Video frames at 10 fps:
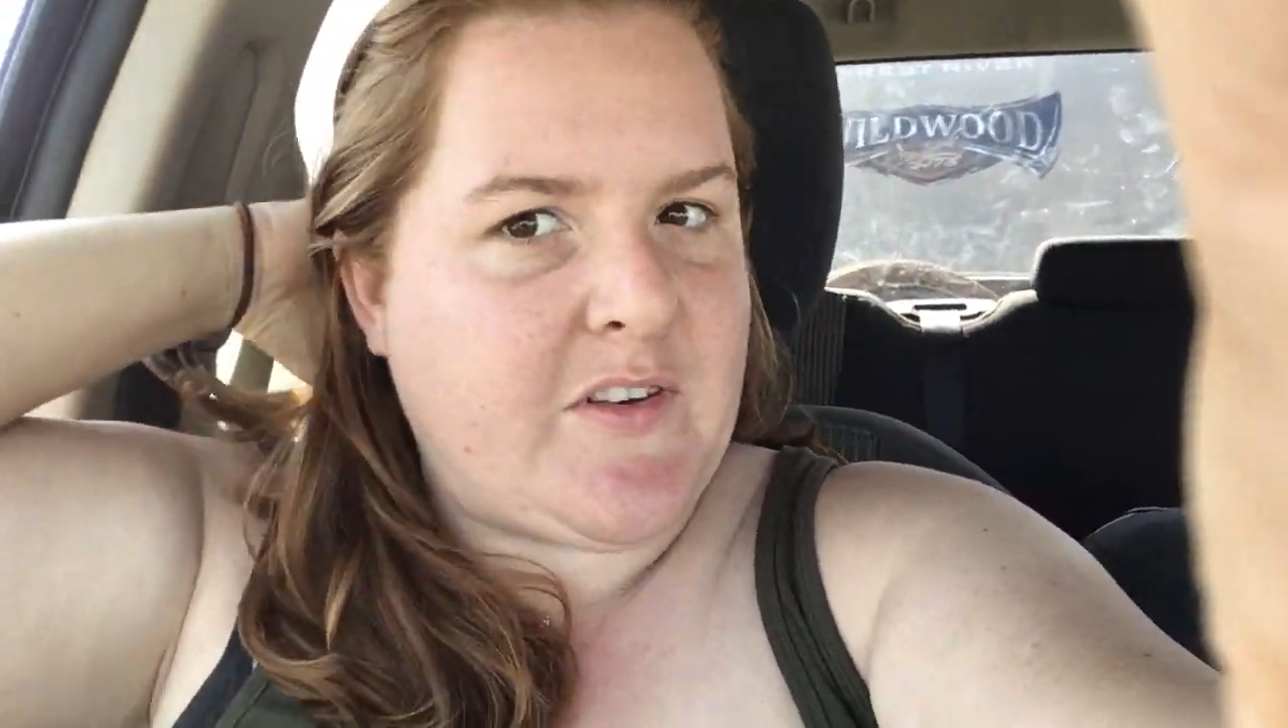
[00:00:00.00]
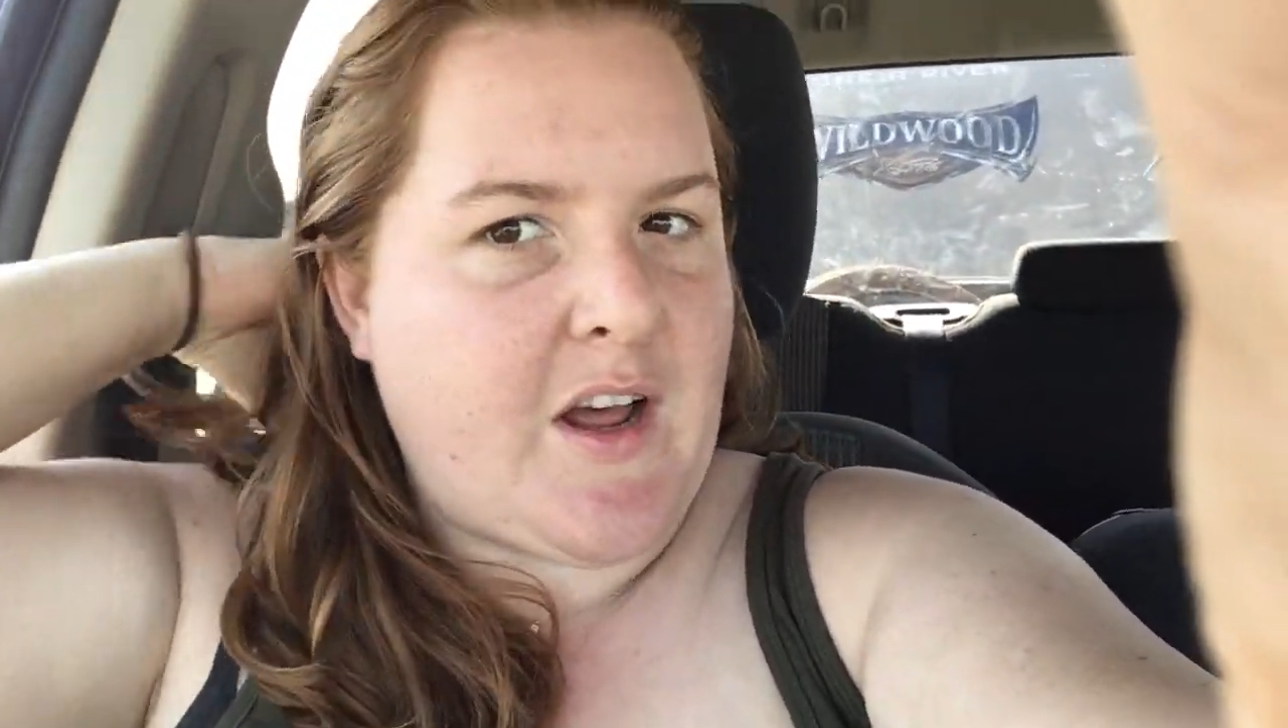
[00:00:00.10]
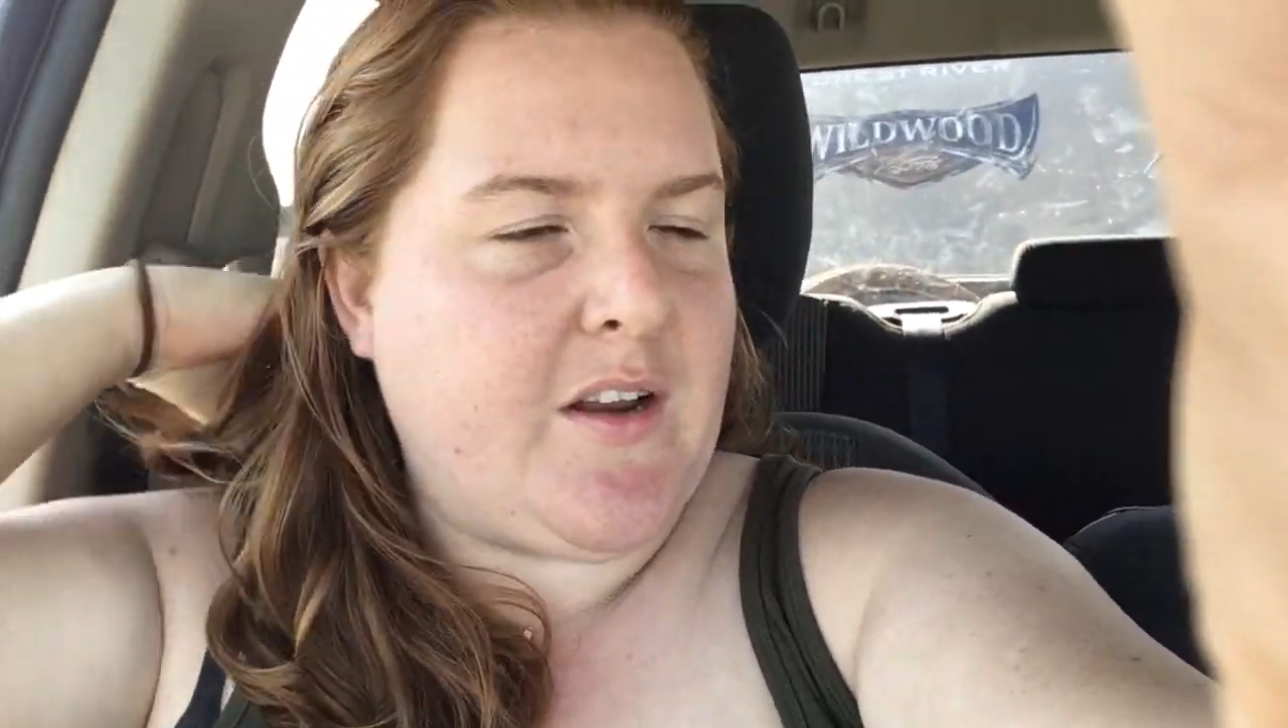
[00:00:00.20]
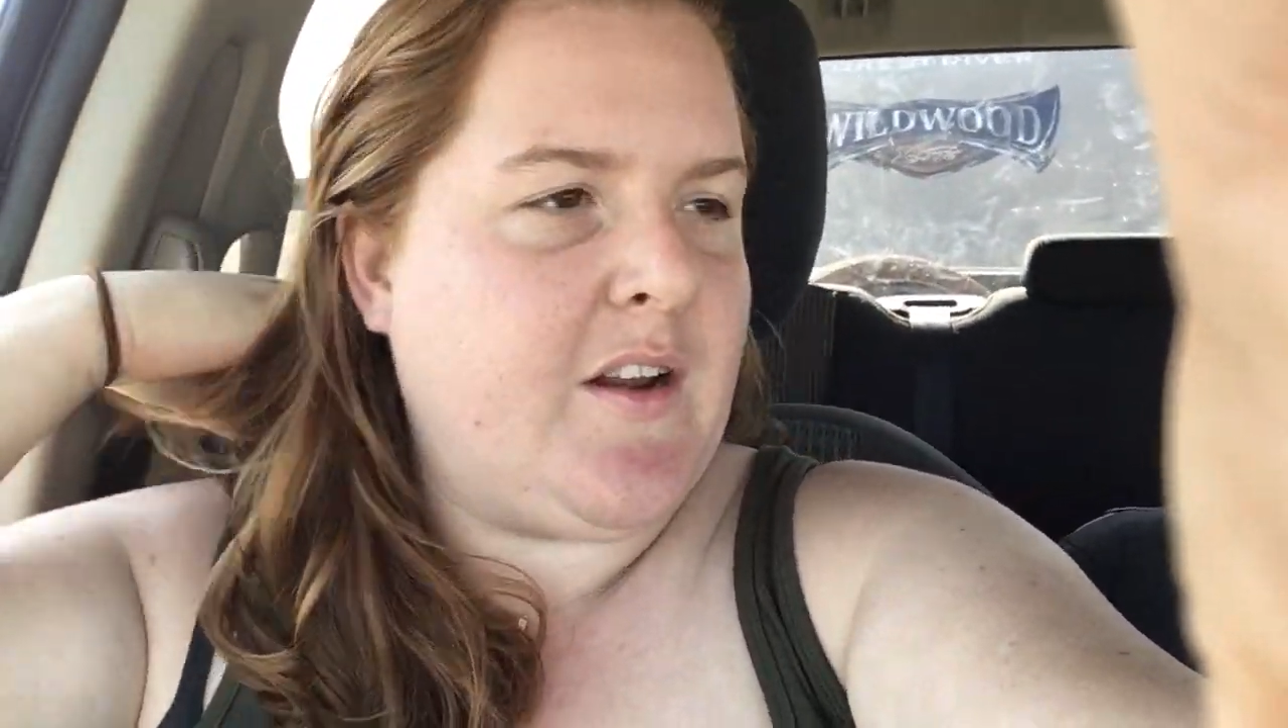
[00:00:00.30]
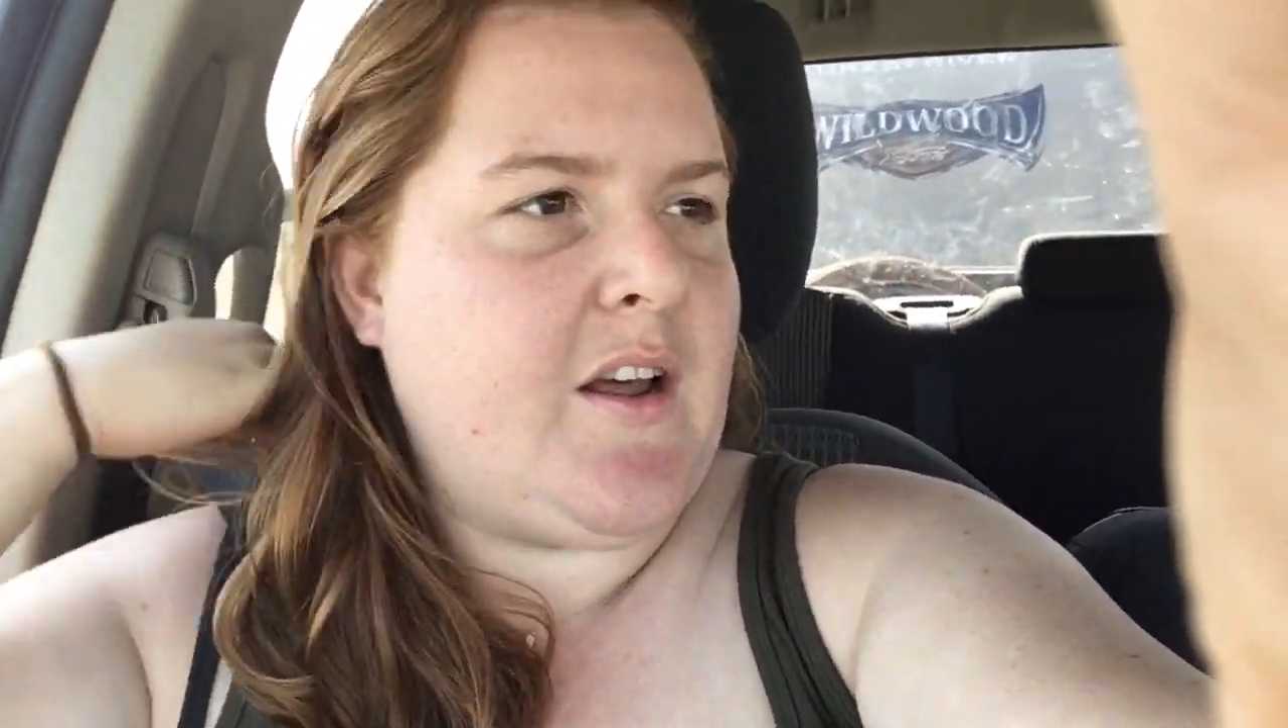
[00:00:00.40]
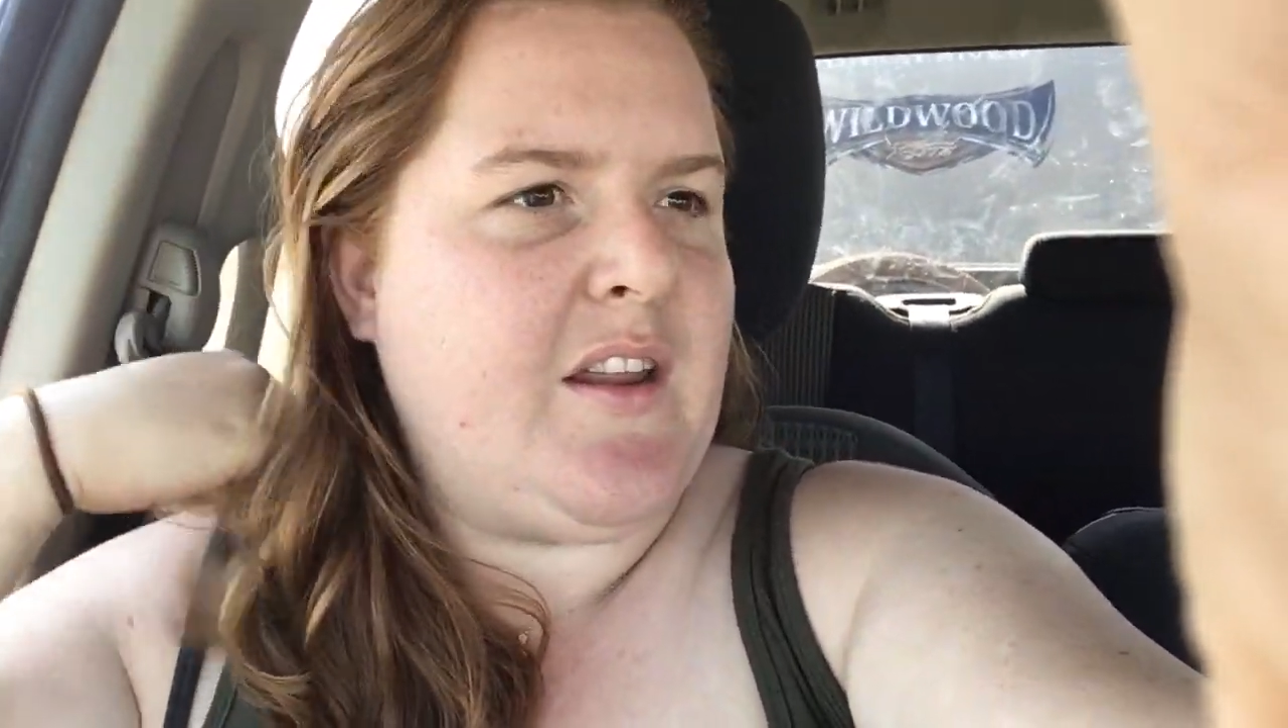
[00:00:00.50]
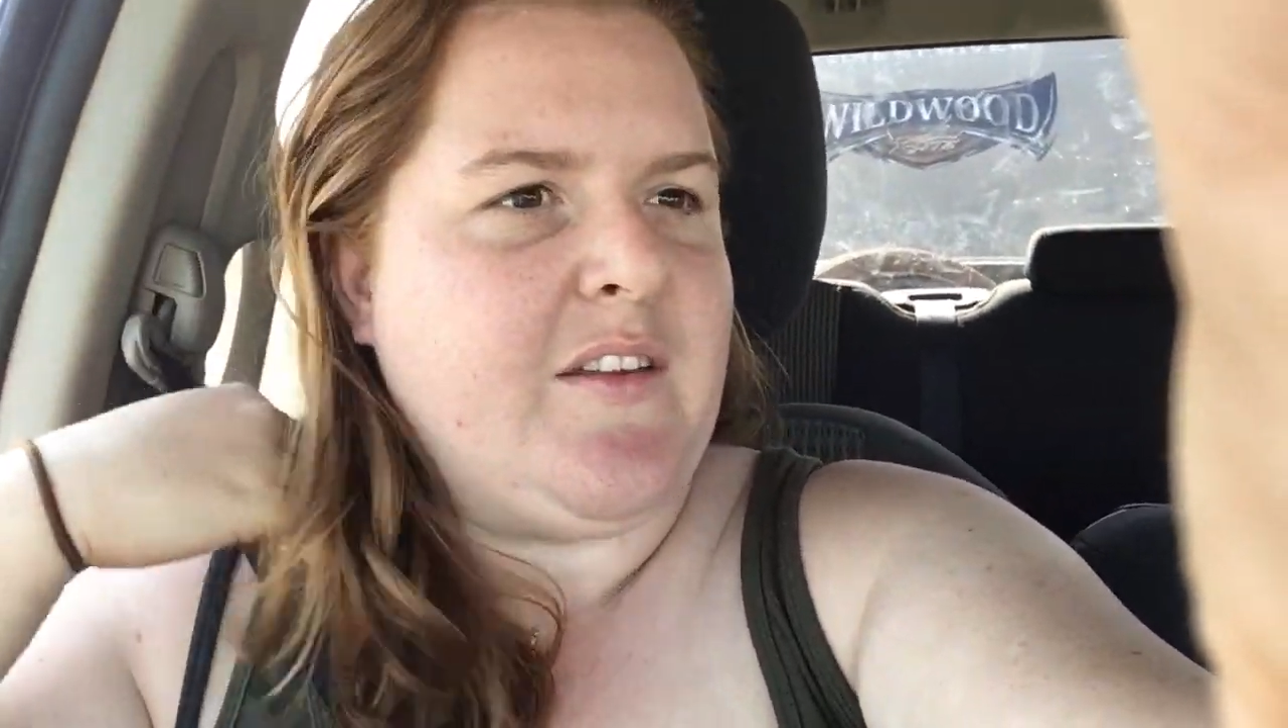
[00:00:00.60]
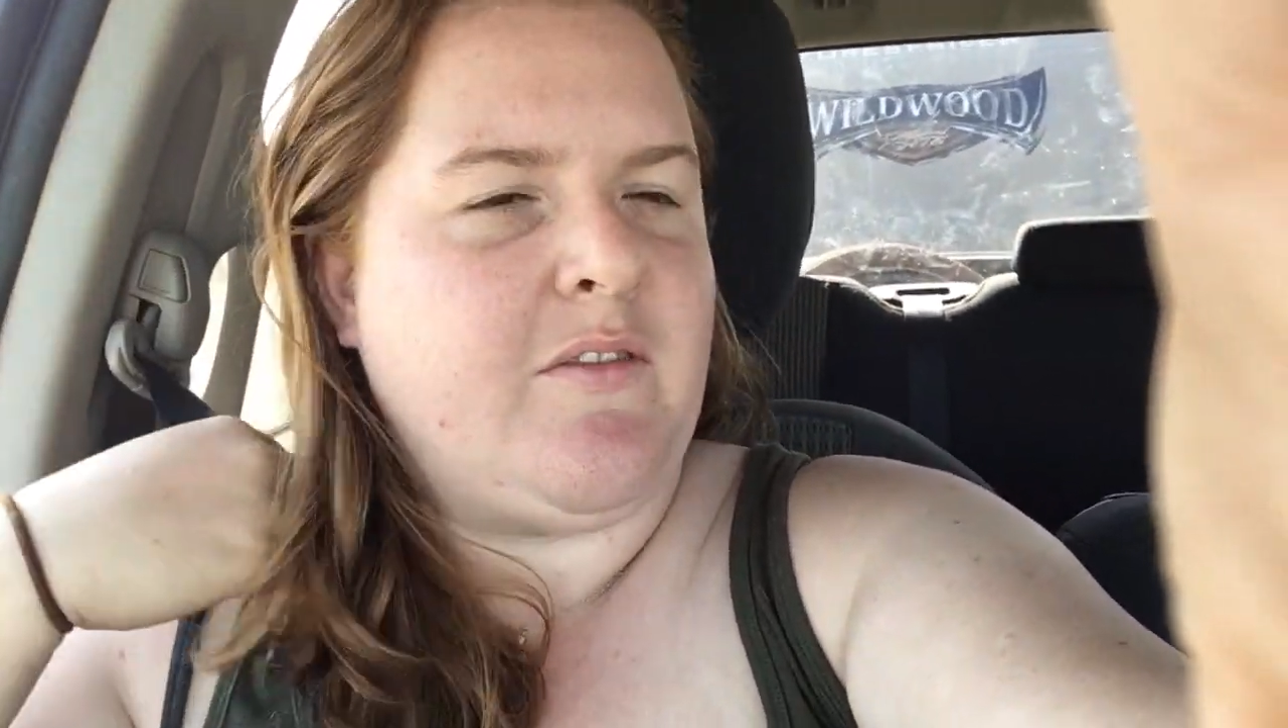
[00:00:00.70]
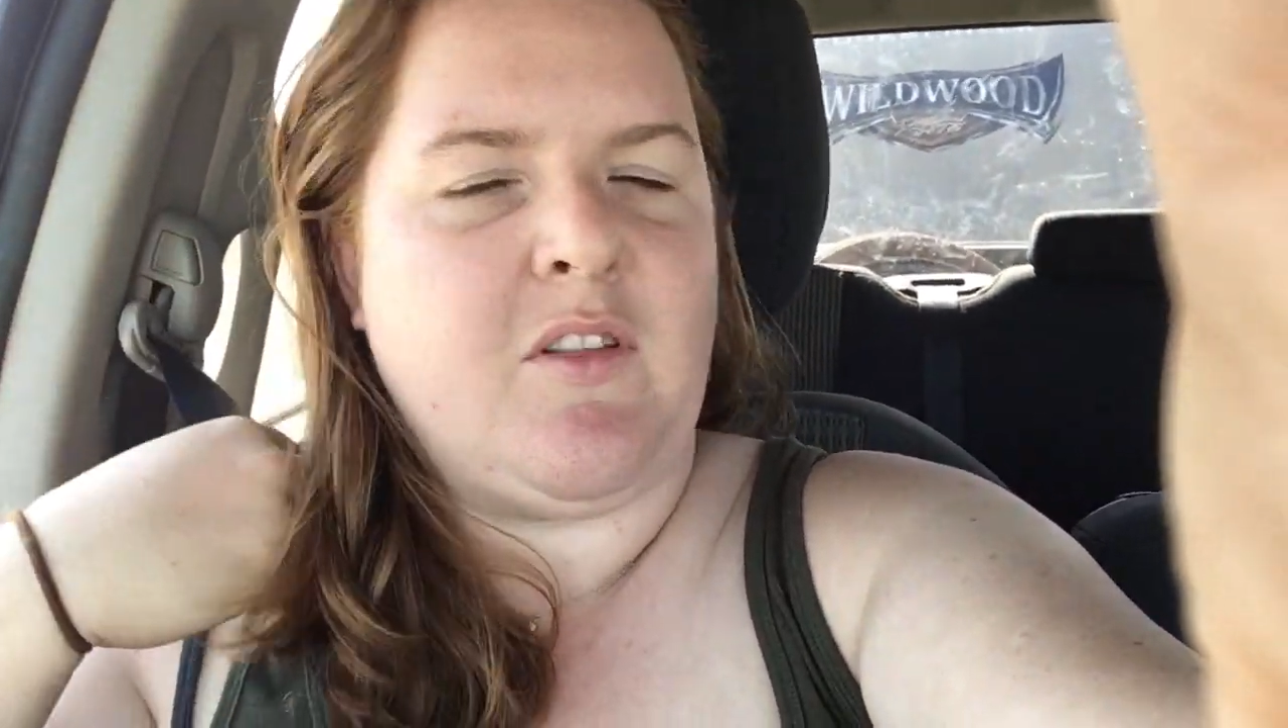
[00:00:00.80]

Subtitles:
done a